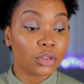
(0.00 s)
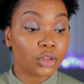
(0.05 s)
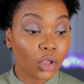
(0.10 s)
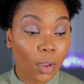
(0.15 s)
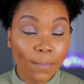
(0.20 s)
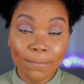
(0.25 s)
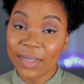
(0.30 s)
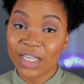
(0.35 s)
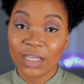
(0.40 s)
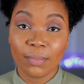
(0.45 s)

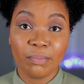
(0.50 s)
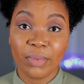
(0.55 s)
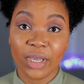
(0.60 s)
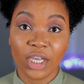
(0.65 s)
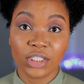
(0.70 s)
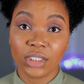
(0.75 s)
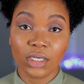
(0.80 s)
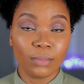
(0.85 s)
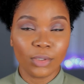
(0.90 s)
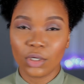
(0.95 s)
Don't be
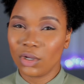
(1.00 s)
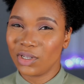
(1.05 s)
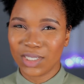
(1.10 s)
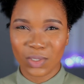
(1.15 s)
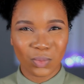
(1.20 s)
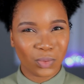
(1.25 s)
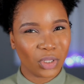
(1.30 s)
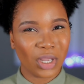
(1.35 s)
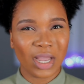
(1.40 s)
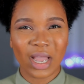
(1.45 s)
impatient, because
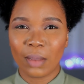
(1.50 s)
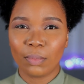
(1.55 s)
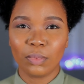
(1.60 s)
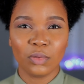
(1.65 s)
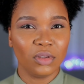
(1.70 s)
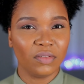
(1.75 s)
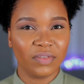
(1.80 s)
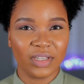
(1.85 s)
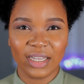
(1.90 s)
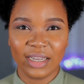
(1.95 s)
it will not
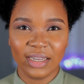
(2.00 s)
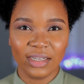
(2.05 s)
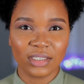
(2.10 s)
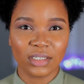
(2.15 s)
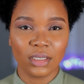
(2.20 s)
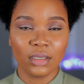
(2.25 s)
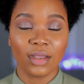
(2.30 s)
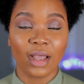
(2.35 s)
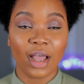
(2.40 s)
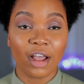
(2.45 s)
happen
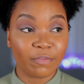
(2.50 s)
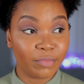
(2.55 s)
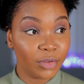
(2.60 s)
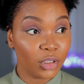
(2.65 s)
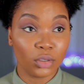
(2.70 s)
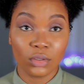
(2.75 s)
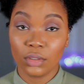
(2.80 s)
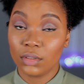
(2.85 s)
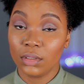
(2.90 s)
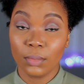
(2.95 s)
overnight. I've been
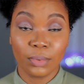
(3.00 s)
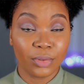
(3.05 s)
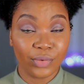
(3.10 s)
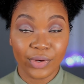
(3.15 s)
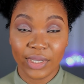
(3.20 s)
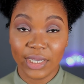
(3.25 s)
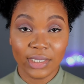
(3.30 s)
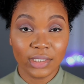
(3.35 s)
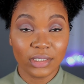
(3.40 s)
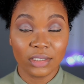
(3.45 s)
on YouTube
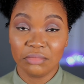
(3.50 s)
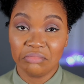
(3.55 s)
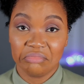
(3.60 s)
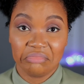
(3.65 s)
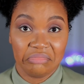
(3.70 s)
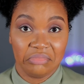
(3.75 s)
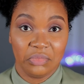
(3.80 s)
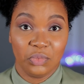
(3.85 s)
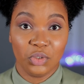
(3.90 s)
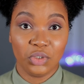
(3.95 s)
3 years.
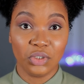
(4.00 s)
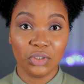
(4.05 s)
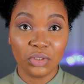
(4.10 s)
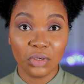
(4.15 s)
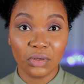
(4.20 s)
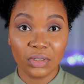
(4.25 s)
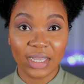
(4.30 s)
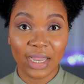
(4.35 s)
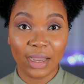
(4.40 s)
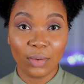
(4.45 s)
Would you
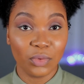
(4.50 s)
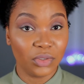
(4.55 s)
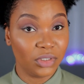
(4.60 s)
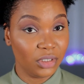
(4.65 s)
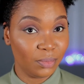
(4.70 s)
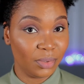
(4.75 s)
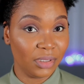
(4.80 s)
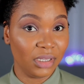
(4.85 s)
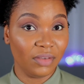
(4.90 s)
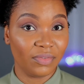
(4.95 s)
know that? Would
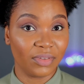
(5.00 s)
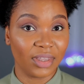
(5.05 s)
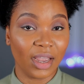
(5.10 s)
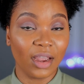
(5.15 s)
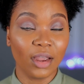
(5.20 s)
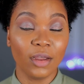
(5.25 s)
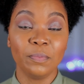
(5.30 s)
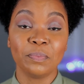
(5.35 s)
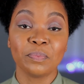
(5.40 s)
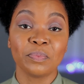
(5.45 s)
you believe
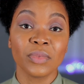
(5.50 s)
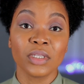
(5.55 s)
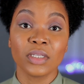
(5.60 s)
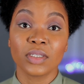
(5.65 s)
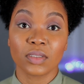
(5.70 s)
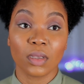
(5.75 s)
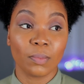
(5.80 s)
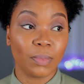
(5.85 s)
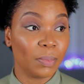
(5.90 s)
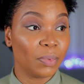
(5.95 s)
that?
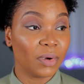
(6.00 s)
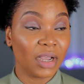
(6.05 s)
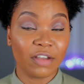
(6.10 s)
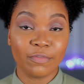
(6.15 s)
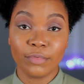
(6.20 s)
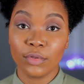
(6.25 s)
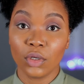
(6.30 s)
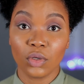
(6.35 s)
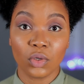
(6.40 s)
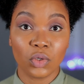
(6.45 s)
Some people
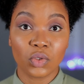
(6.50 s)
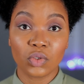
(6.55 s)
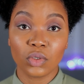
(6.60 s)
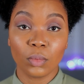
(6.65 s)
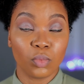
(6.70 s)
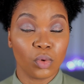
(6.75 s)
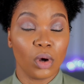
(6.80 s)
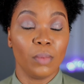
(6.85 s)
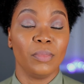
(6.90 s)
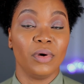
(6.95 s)
have been on
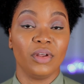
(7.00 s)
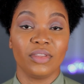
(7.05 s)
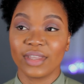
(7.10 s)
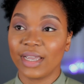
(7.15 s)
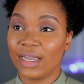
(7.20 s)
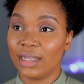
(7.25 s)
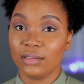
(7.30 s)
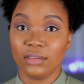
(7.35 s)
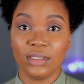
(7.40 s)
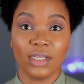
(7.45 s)
YouTube 1 month
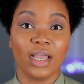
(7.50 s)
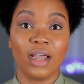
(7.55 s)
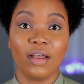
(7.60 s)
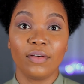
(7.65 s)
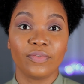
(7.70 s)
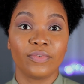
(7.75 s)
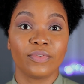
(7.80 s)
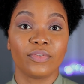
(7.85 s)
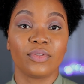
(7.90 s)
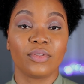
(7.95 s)
and they
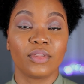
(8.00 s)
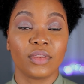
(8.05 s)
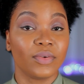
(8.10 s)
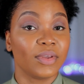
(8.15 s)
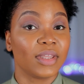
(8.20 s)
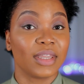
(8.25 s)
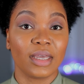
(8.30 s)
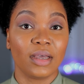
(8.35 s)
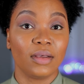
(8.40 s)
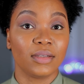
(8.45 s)
have
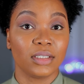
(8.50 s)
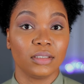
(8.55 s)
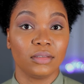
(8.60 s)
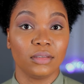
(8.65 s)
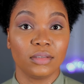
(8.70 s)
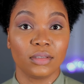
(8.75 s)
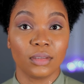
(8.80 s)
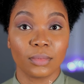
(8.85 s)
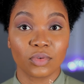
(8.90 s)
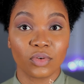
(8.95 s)

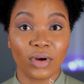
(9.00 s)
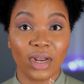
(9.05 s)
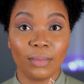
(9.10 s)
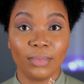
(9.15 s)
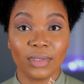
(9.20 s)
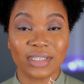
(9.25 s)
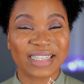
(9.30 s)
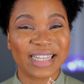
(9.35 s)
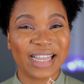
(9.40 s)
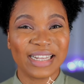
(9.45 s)
3,000
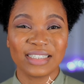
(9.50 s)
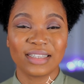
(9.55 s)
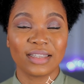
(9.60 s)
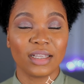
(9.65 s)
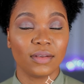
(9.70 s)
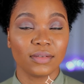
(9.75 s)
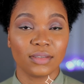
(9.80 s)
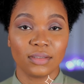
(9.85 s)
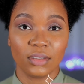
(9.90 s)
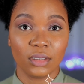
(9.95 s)
subscribers,
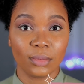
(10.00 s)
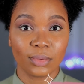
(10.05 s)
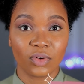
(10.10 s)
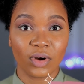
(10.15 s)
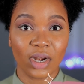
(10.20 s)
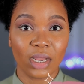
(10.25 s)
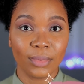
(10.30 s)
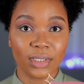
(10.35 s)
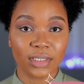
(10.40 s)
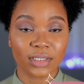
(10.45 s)
30,000
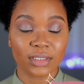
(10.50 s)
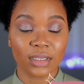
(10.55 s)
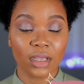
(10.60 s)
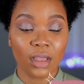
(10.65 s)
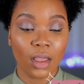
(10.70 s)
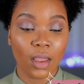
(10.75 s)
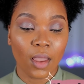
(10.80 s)
subscribers.